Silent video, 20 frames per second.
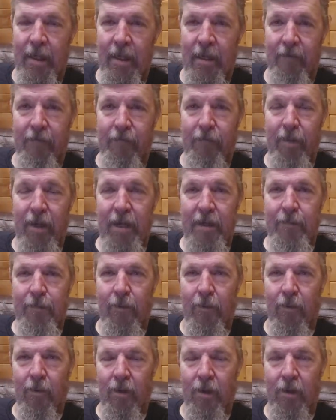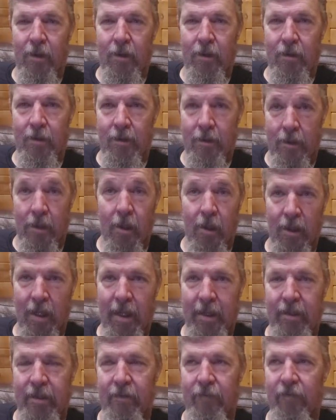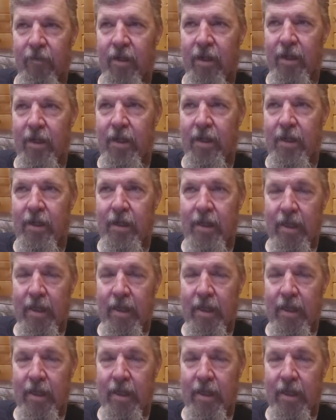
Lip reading: if people collectively